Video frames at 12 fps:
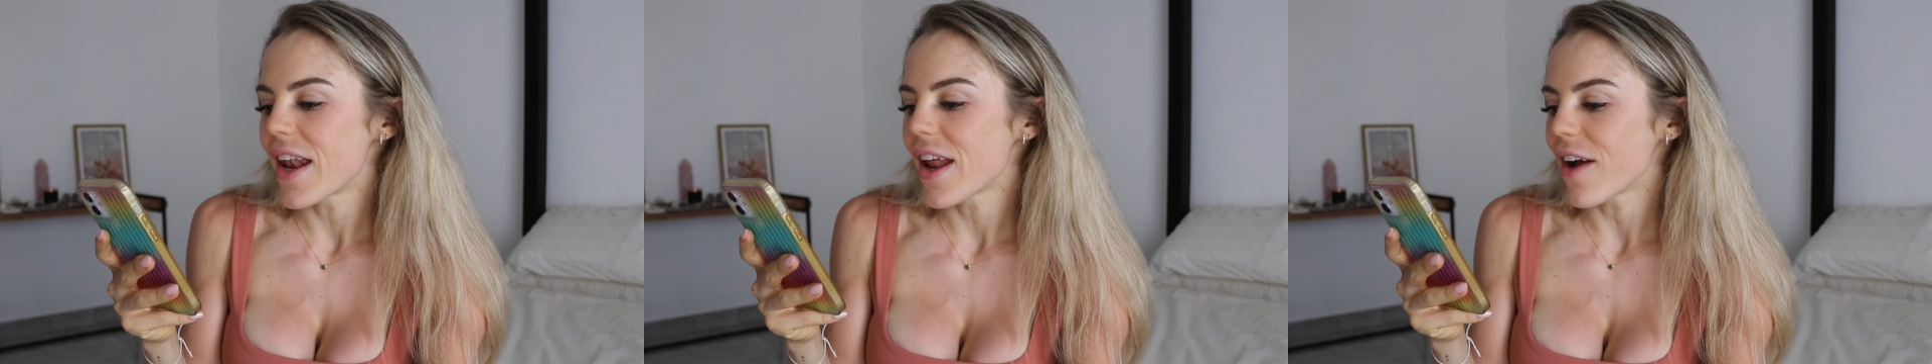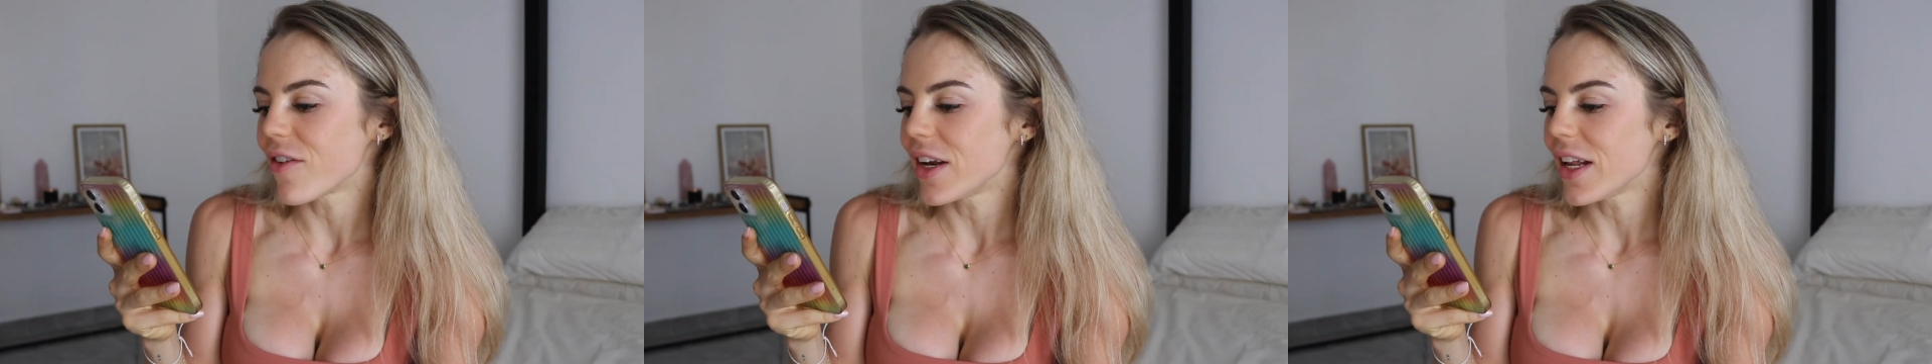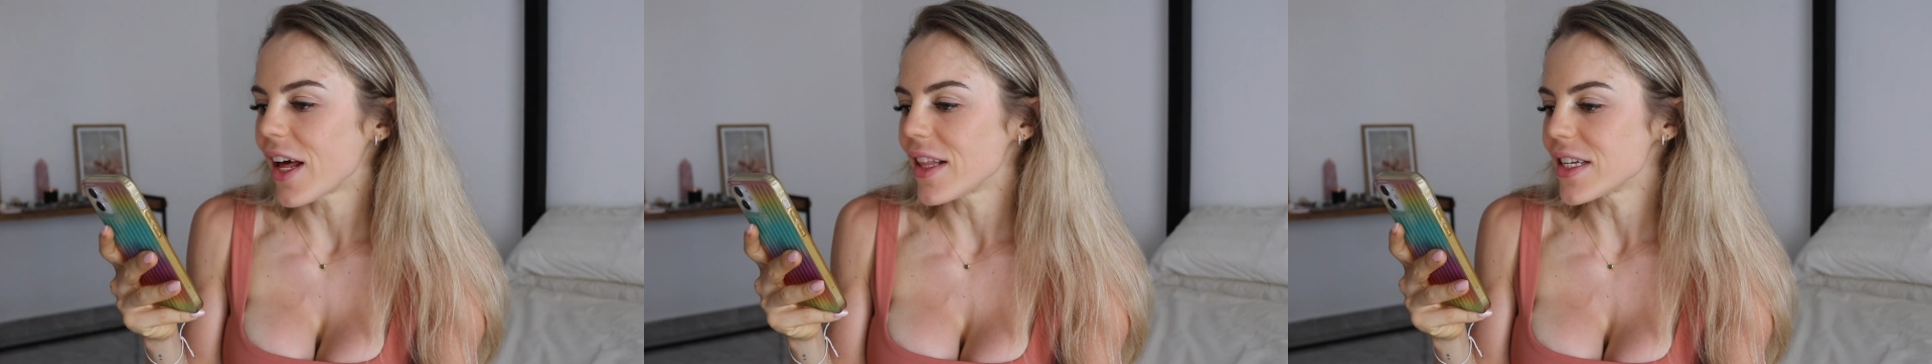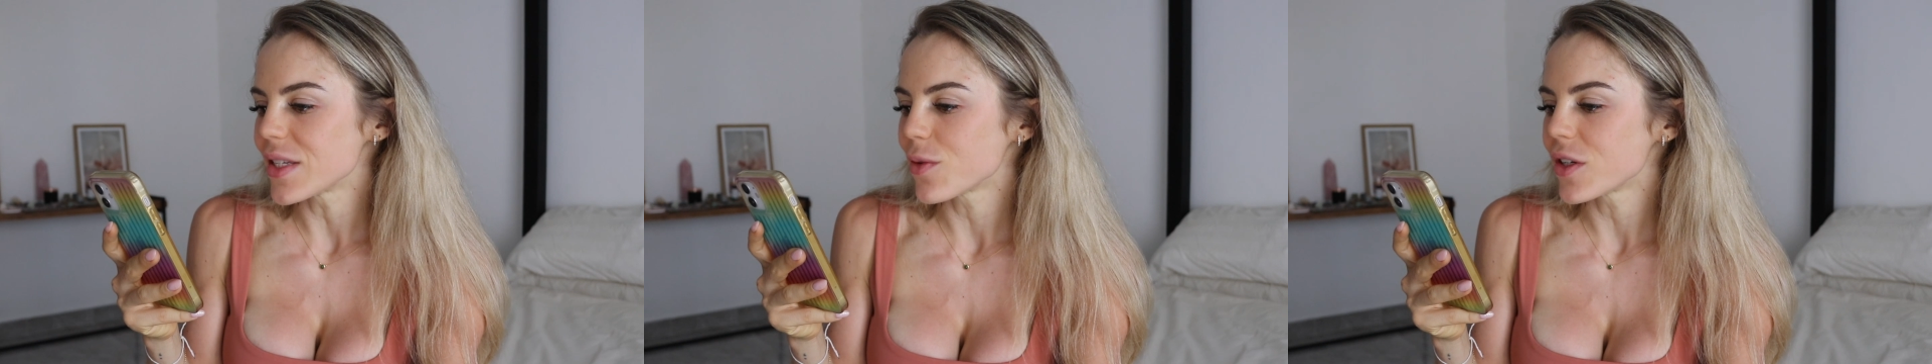I really like
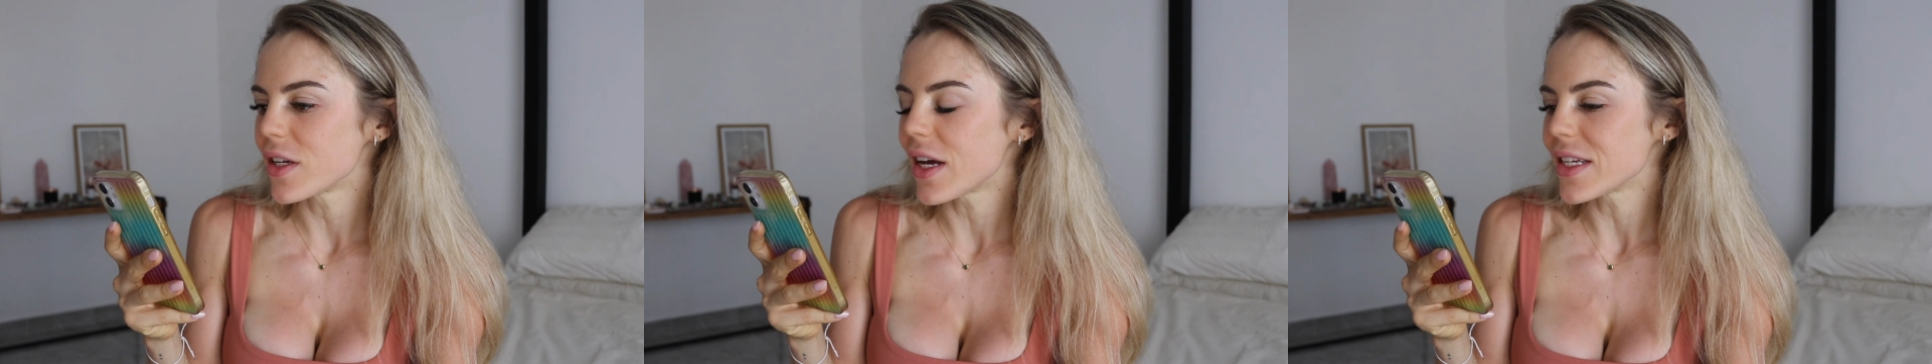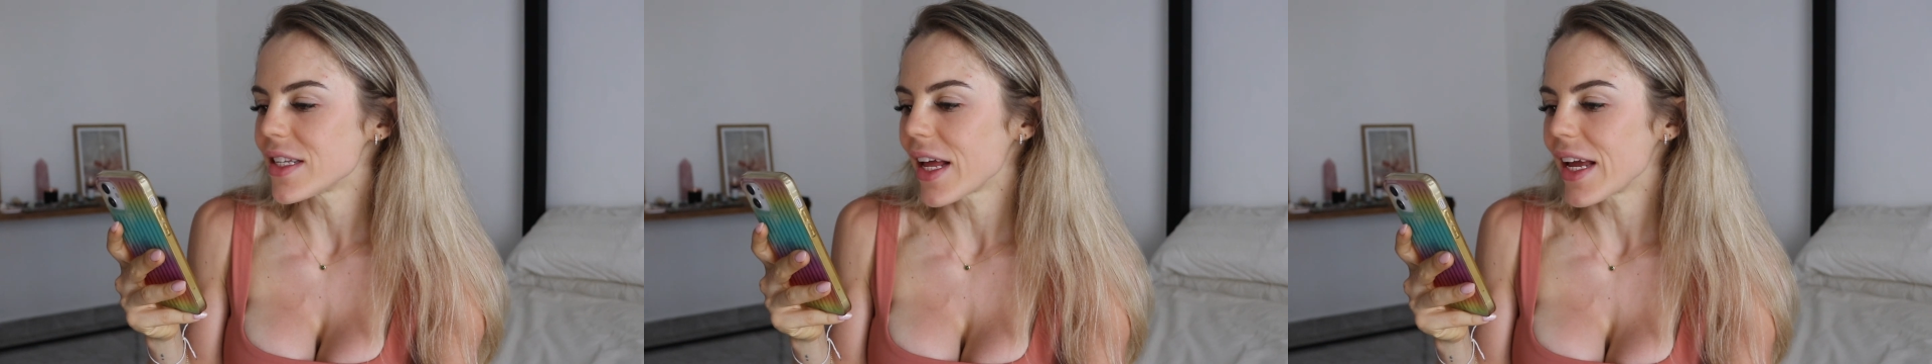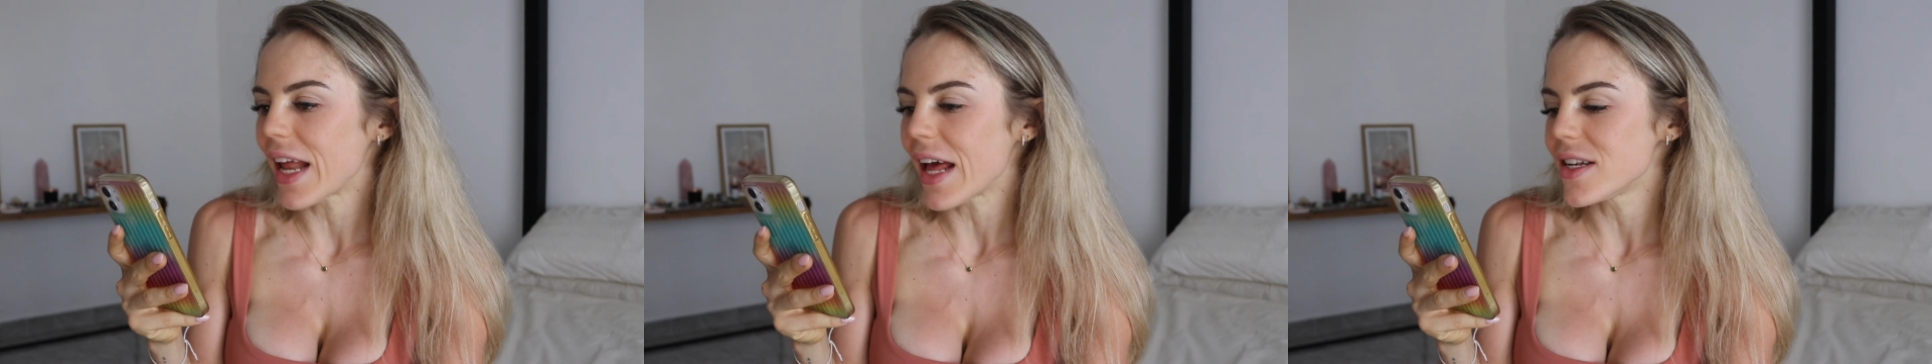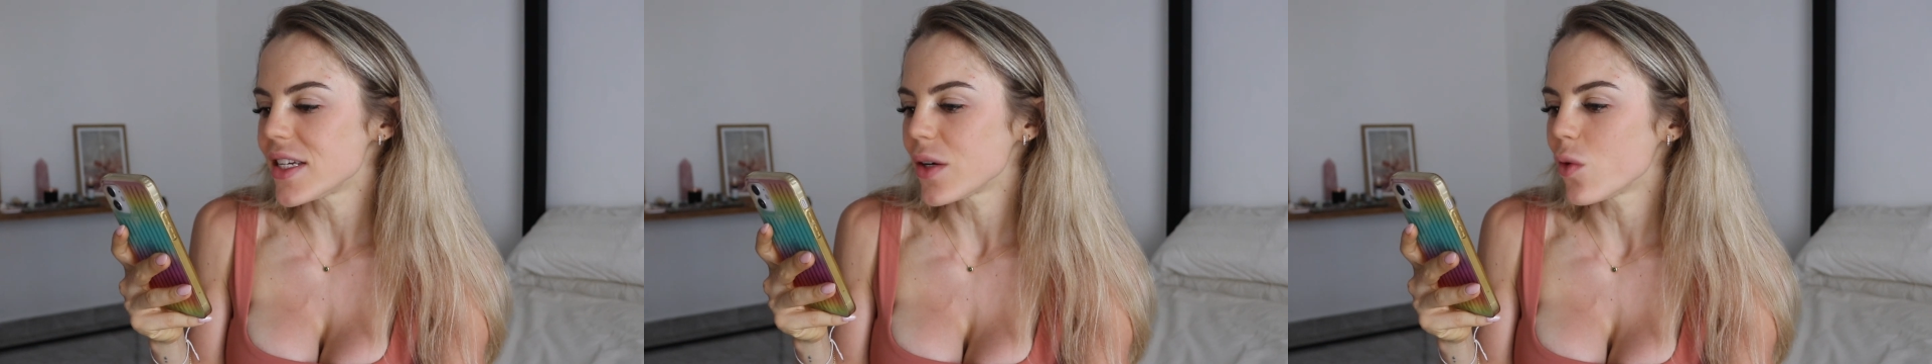this one as like an
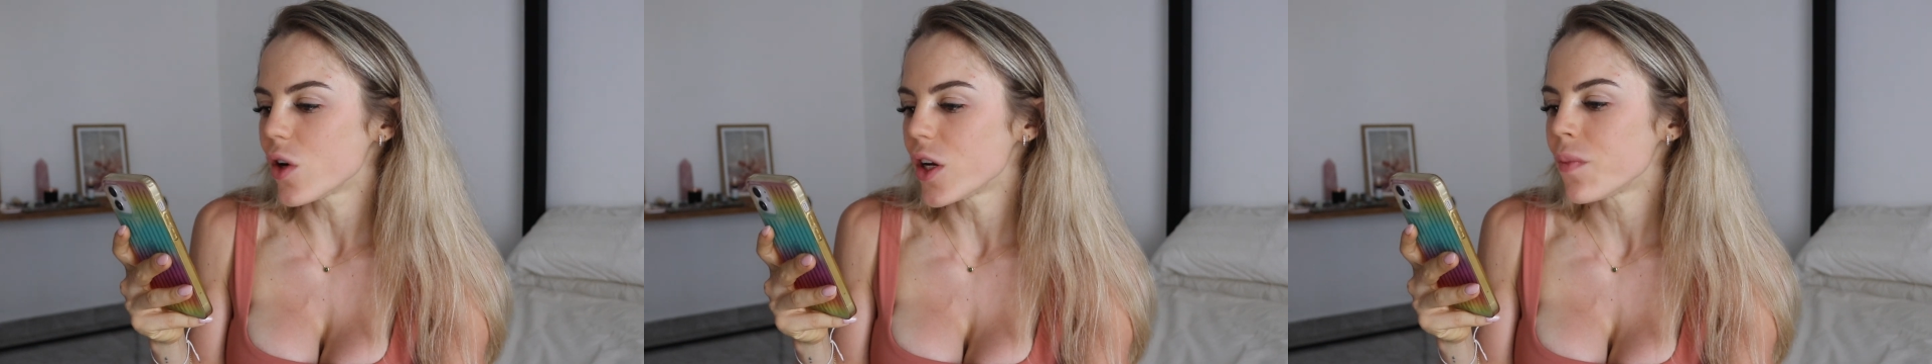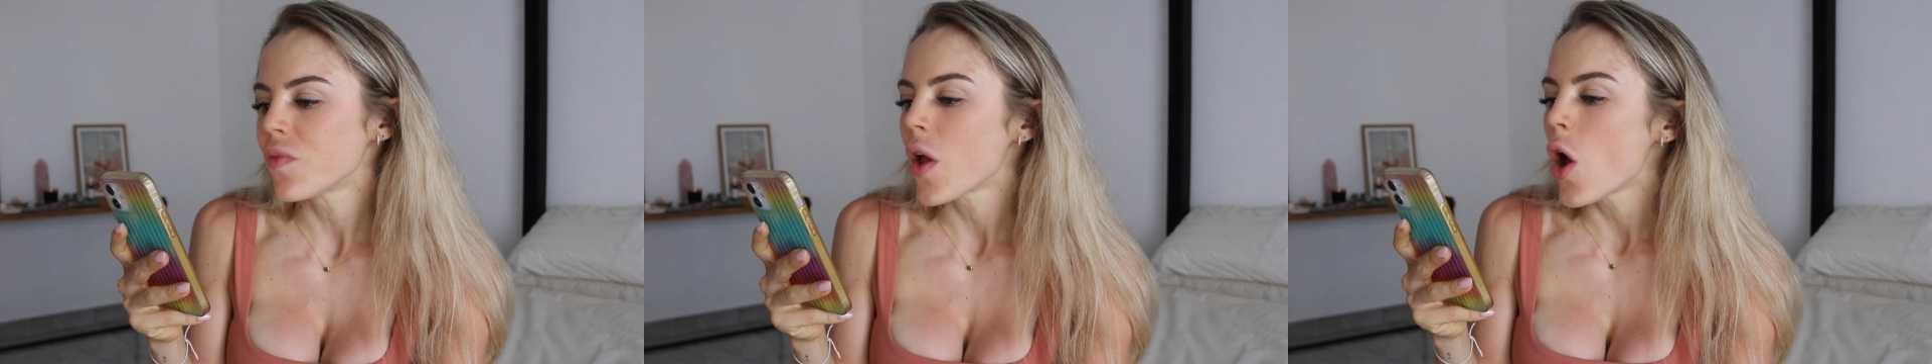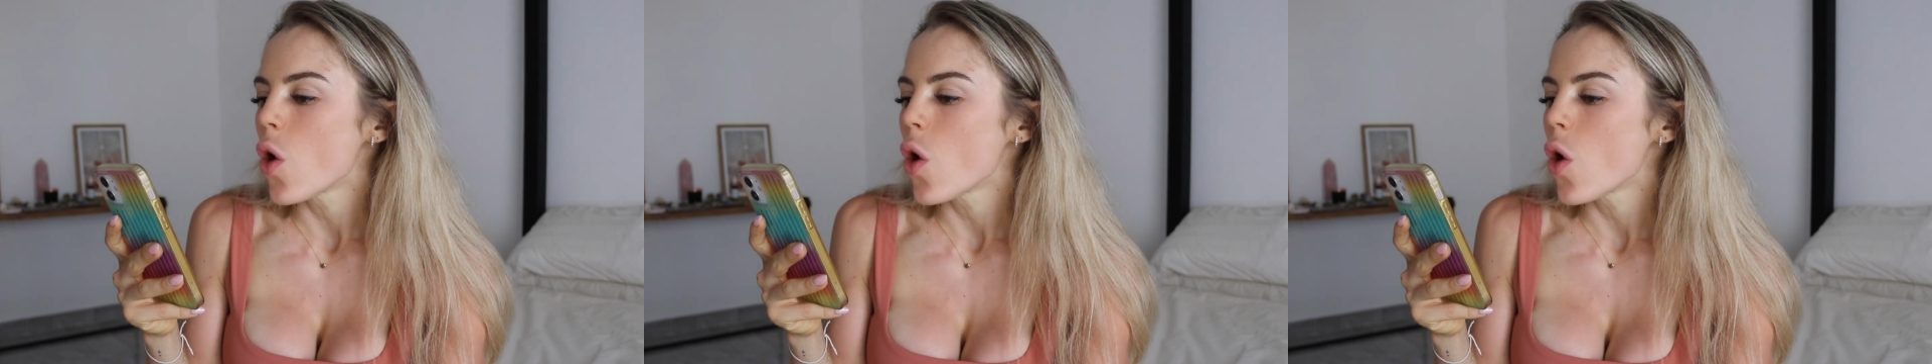ending one.